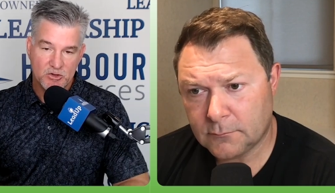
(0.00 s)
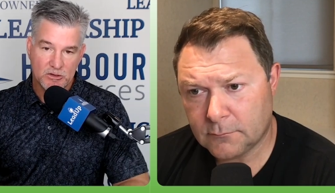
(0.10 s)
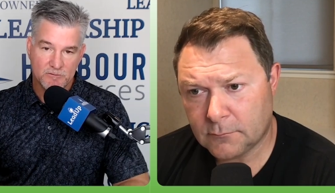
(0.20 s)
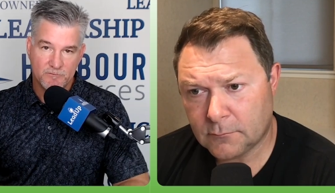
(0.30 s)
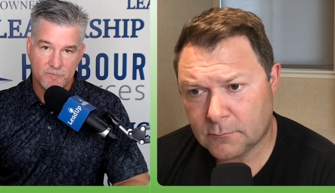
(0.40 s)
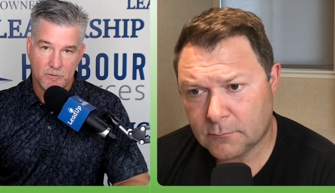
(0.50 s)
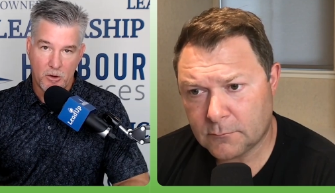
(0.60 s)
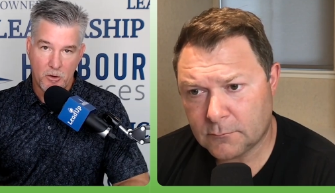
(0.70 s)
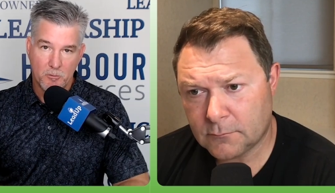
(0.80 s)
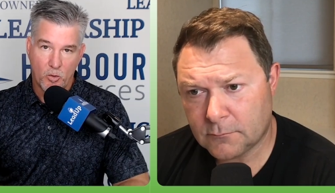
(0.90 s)
Speaker 1: You can
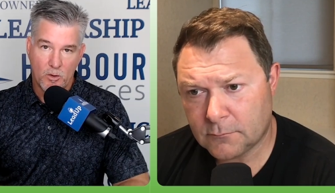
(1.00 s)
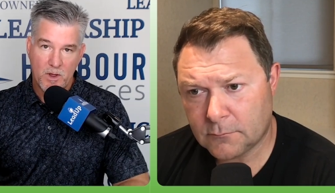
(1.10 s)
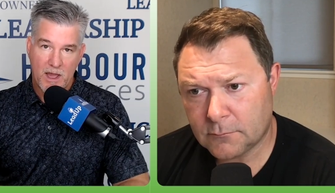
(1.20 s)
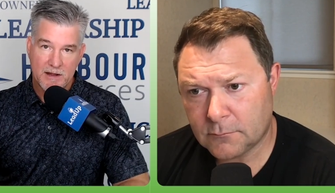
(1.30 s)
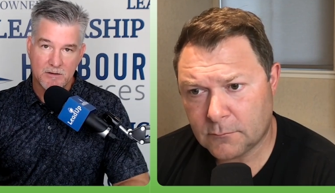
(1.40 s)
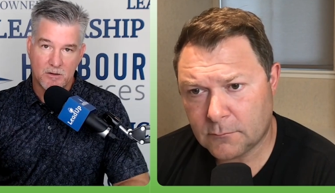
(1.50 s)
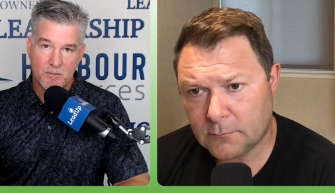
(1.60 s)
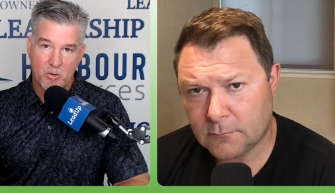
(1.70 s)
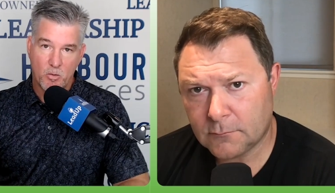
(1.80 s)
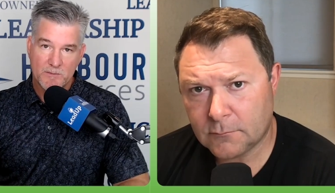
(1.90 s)
learn more about it
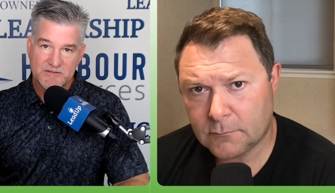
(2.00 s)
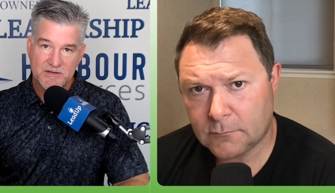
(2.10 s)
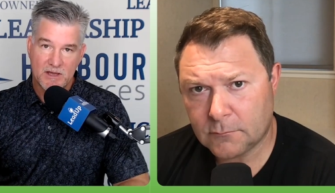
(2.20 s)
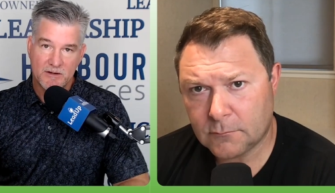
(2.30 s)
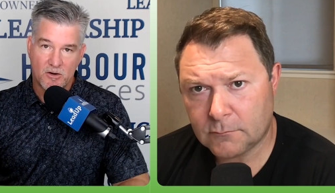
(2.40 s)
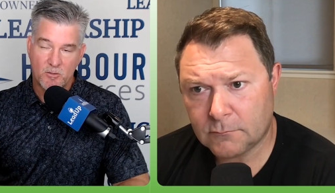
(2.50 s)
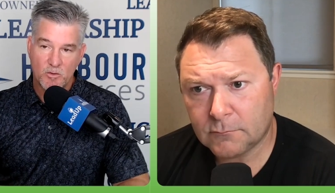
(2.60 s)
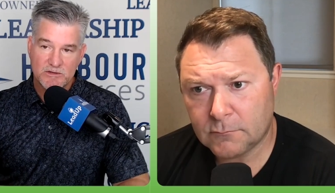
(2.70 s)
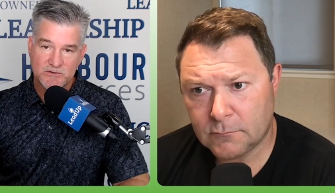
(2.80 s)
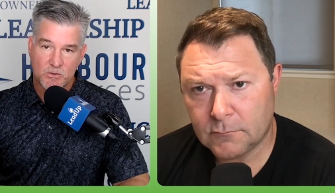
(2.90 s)
on my website,
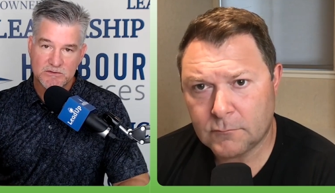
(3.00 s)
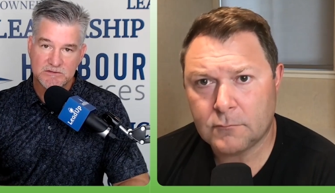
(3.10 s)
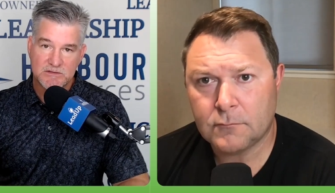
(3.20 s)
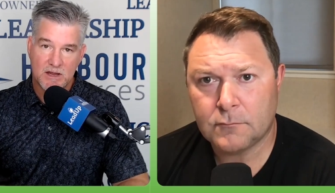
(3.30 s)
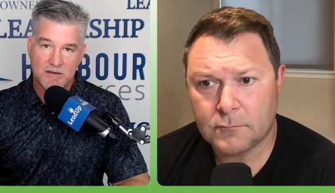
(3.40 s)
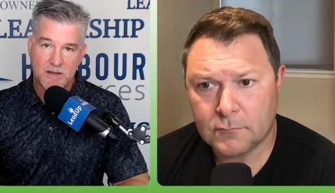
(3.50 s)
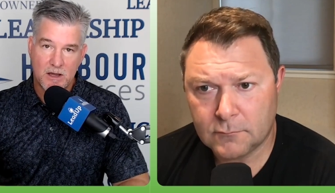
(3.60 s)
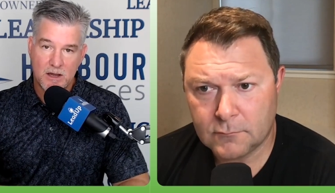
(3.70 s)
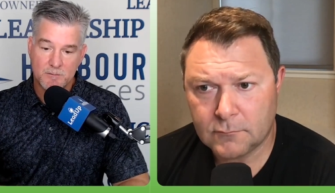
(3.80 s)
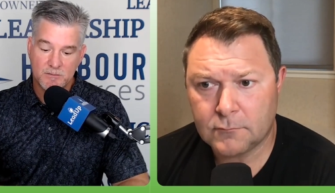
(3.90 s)

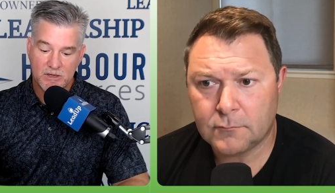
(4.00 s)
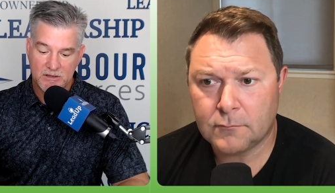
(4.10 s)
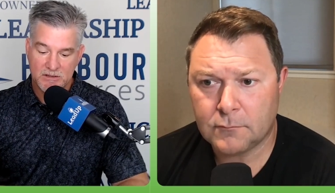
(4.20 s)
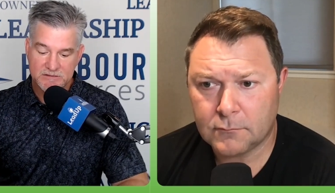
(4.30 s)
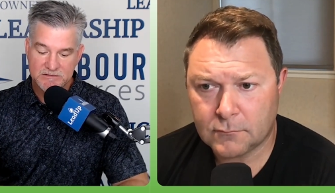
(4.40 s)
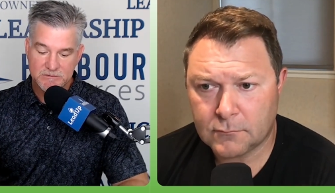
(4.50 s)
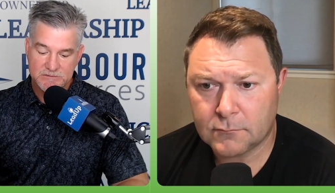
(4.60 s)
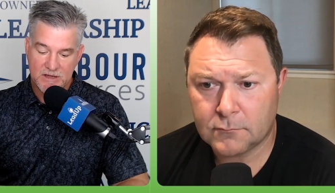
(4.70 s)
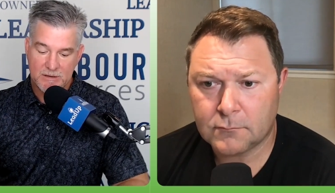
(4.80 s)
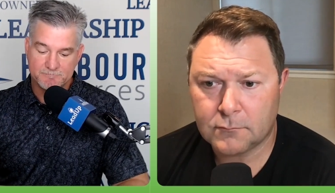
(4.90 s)
harborresources.com, too,
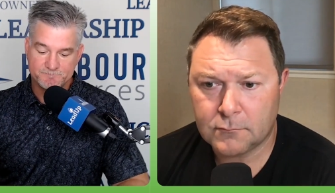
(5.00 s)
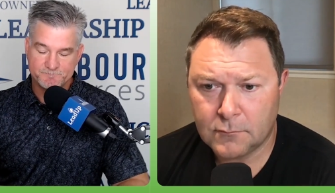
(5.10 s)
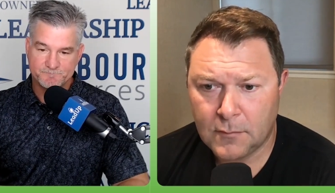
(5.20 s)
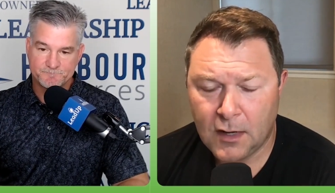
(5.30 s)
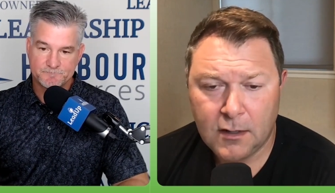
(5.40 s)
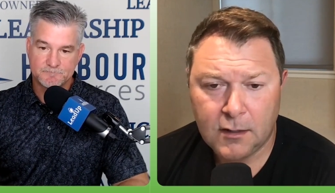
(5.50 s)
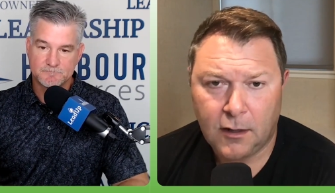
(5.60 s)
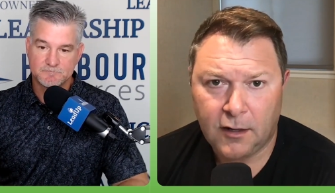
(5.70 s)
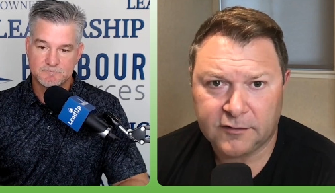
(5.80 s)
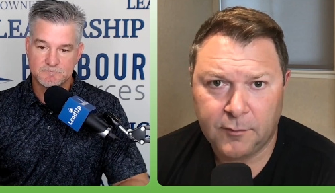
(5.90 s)
Tom.
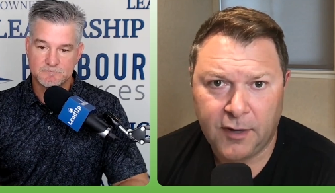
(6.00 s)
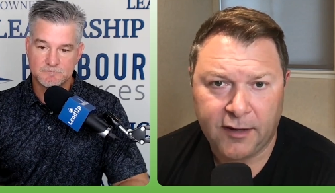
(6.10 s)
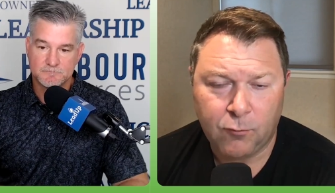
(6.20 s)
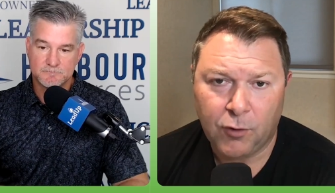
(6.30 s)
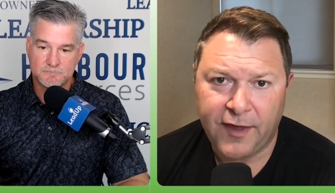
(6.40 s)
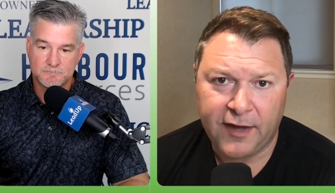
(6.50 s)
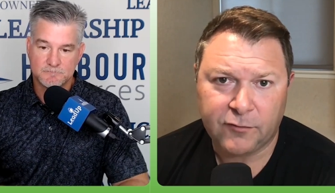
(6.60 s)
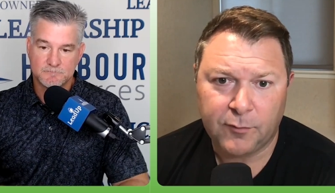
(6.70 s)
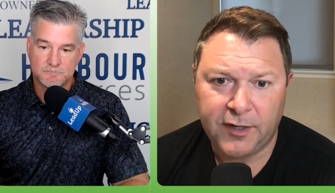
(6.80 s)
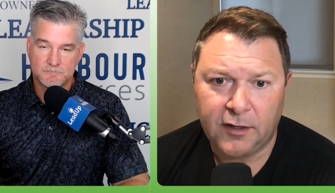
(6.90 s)
Speaker 2: Awesome, Mike. Well,
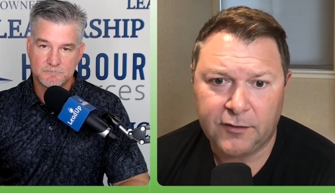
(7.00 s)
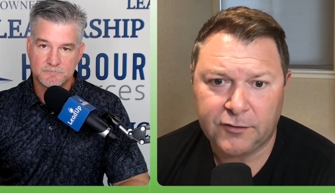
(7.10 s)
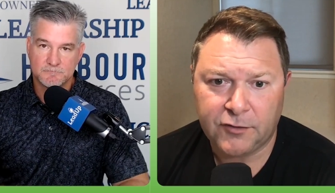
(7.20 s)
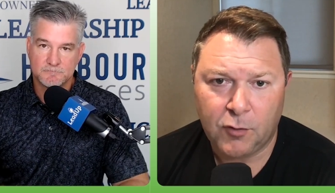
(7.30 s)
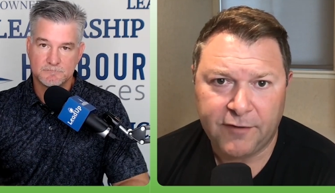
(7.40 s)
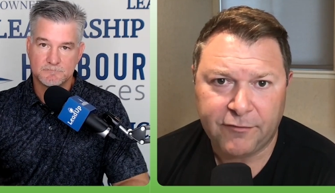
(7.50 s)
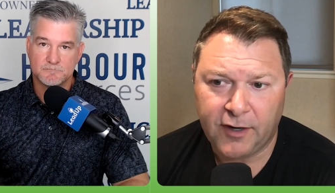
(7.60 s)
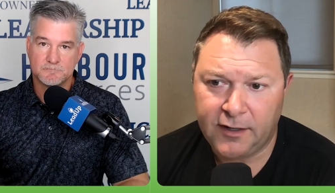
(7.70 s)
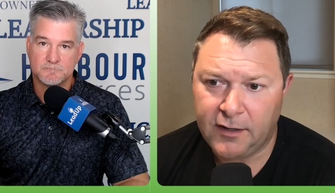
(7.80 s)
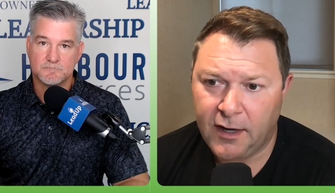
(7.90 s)
thanks for being on the show, my
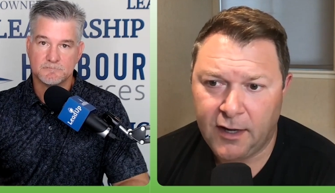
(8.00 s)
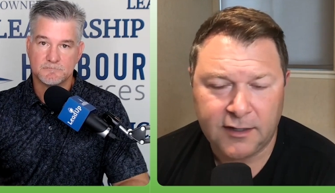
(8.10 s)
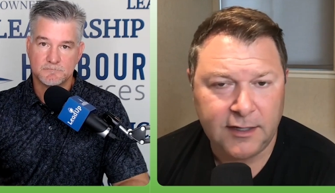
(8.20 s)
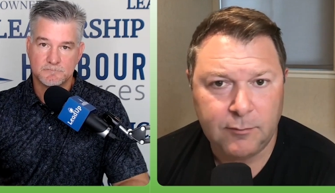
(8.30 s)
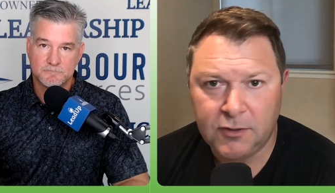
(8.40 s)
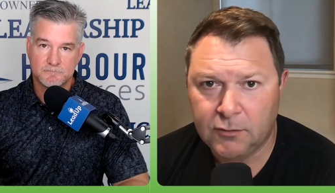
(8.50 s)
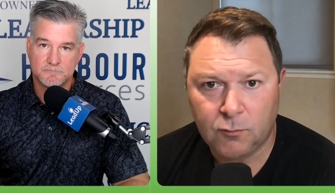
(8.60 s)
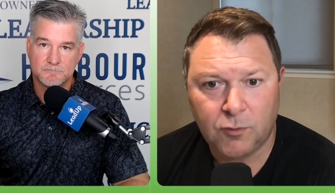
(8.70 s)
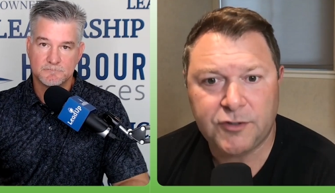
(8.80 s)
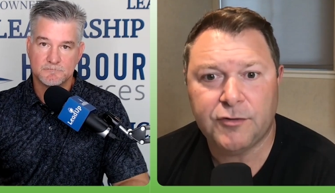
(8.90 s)
friend. Keep
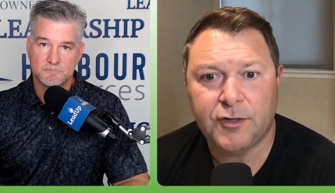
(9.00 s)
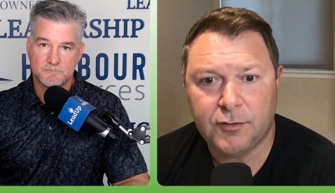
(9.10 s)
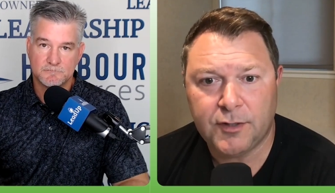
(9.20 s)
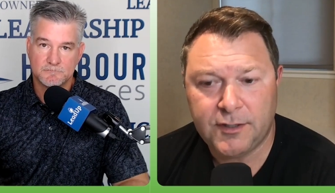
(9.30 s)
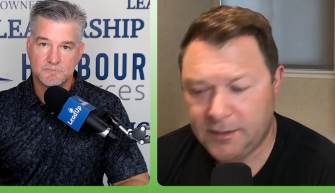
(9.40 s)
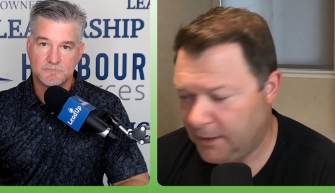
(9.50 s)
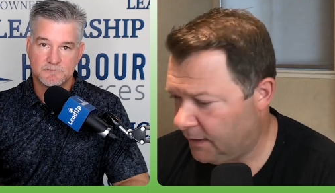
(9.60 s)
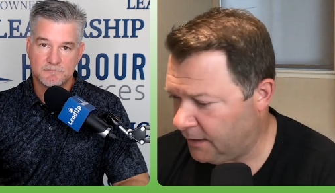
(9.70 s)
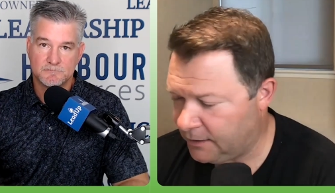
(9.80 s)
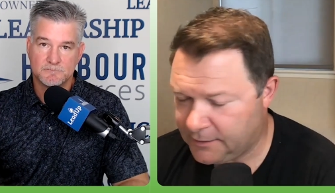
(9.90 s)
doing what you're doing.
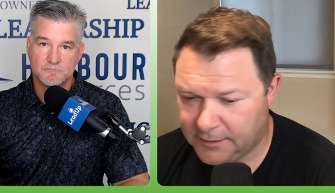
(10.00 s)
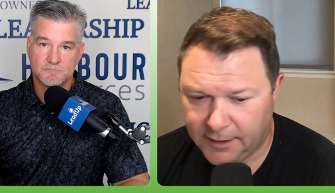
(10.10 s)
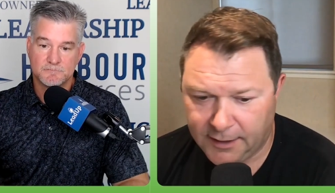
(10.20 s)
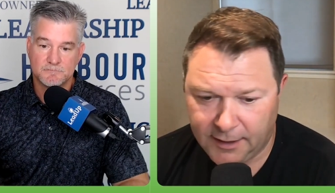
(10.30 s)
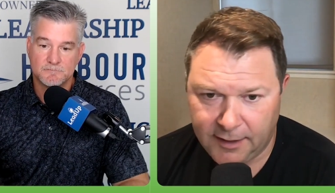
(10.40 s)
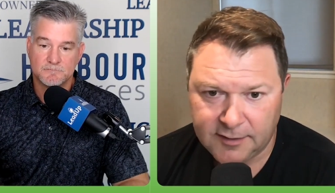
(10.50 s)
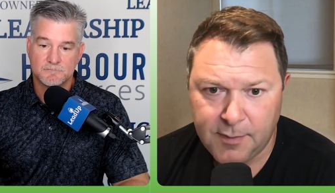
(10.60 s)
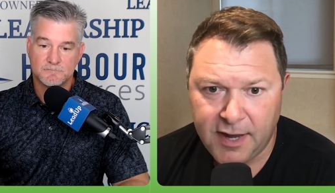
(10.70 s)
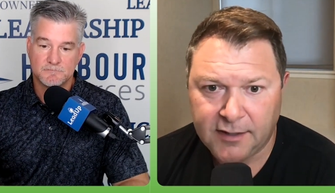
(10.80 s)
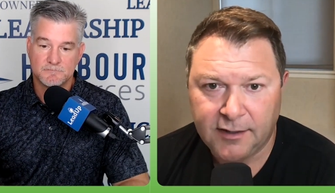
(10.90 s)

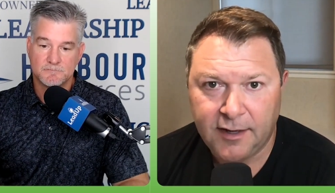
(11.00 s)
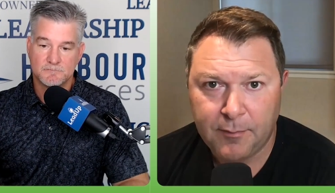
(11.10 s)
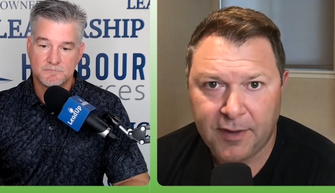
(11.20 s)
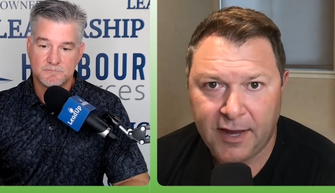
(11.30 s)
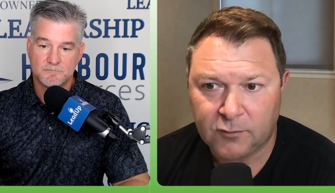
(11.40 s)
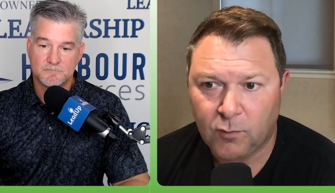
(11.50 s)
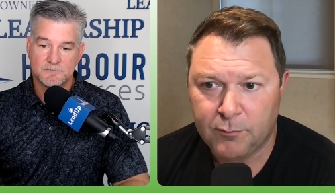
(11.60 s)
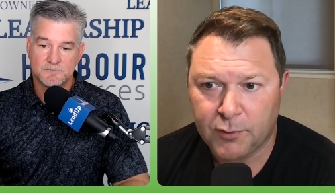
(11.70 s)
It's making an impact